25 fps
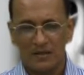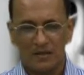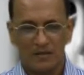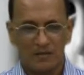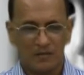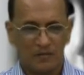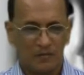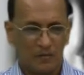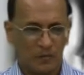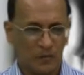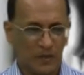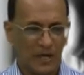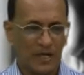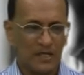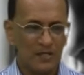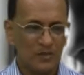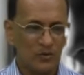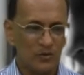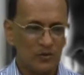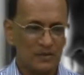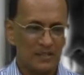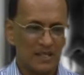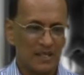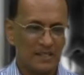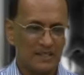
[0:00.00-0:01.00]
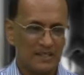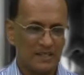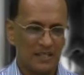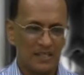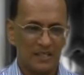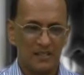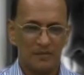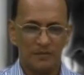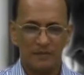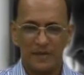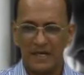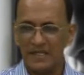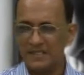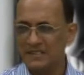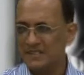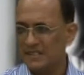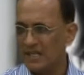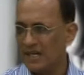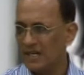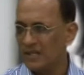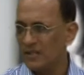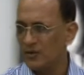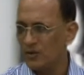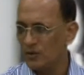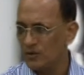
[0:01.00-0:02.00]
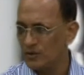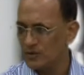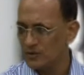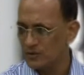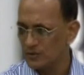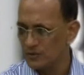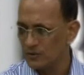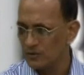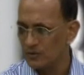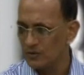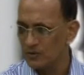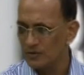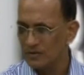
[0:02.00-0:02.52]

why don't I take my child also,